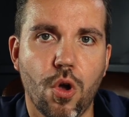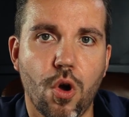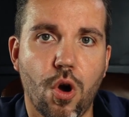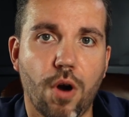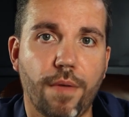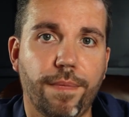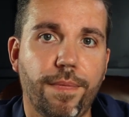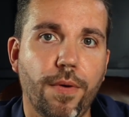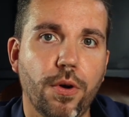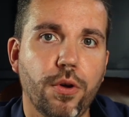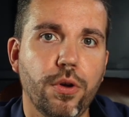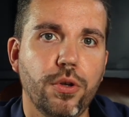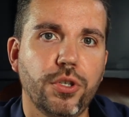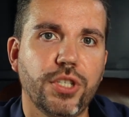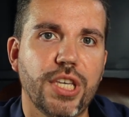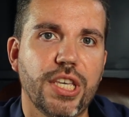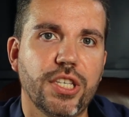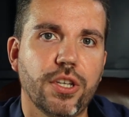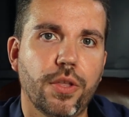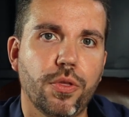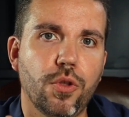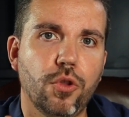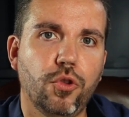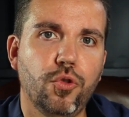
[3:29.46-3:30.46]
Our focus
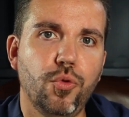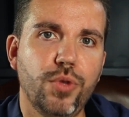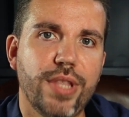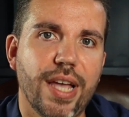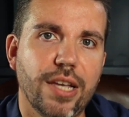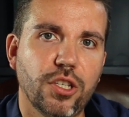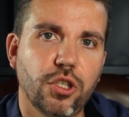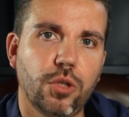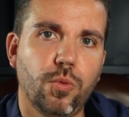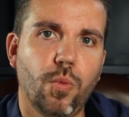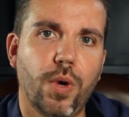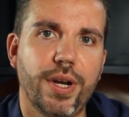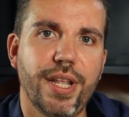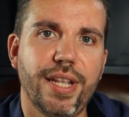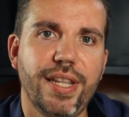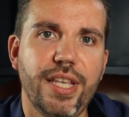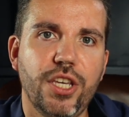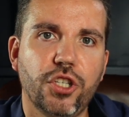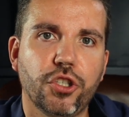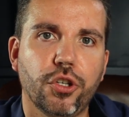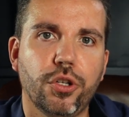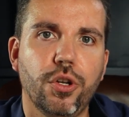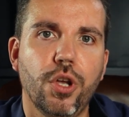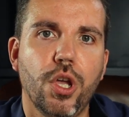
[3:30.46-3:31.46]
is on the 2001
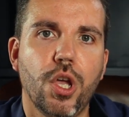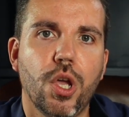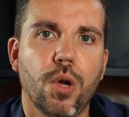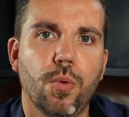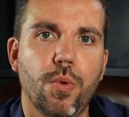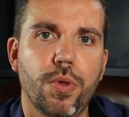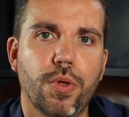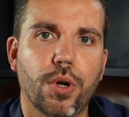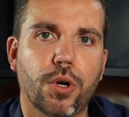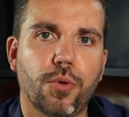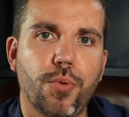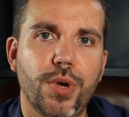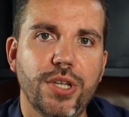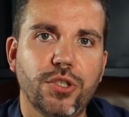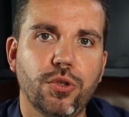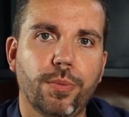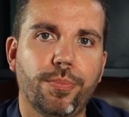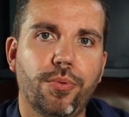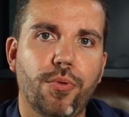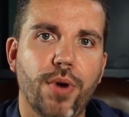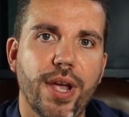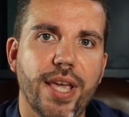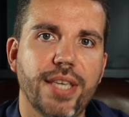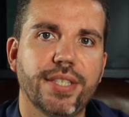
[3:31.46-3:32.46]
edition with a
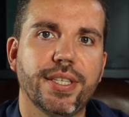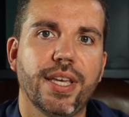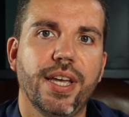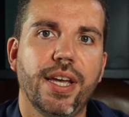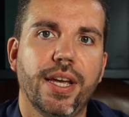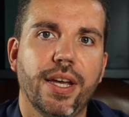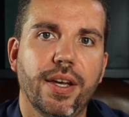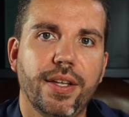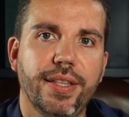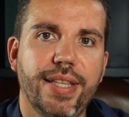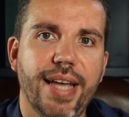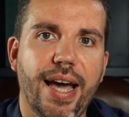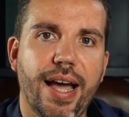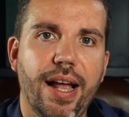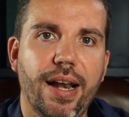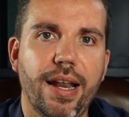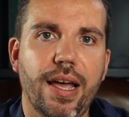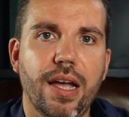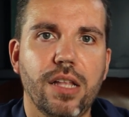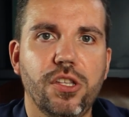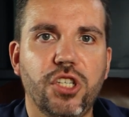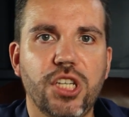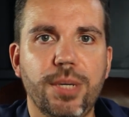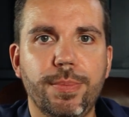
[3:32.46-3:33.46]
chrysoprase dial,
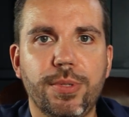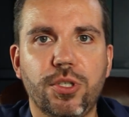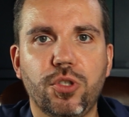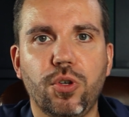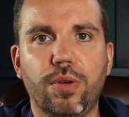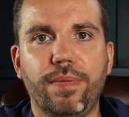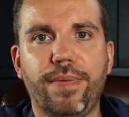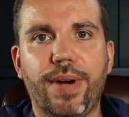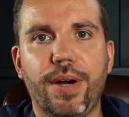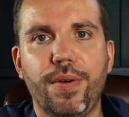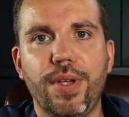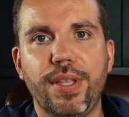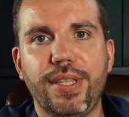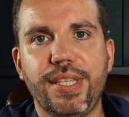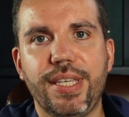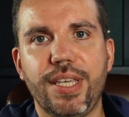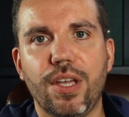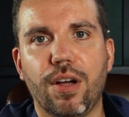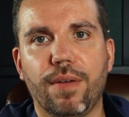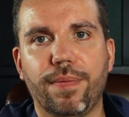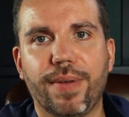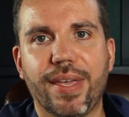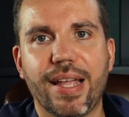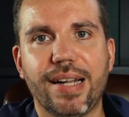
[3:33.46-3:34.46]
a gemstone variety
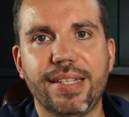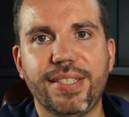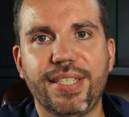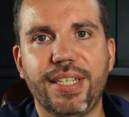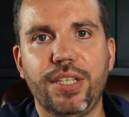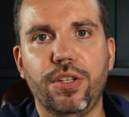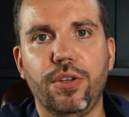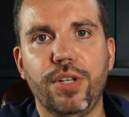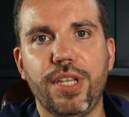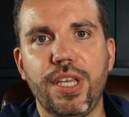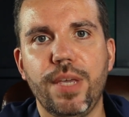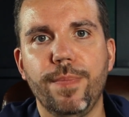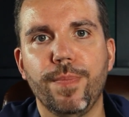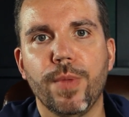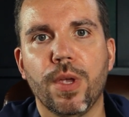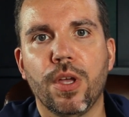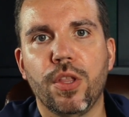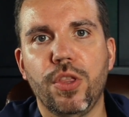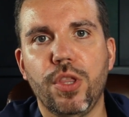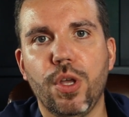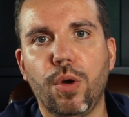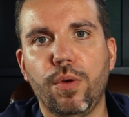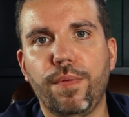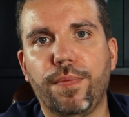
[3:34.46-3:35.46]
of chalcedony
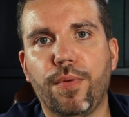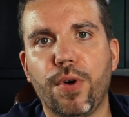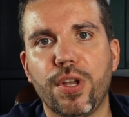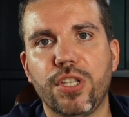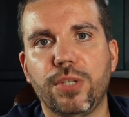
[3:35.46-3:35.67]
known for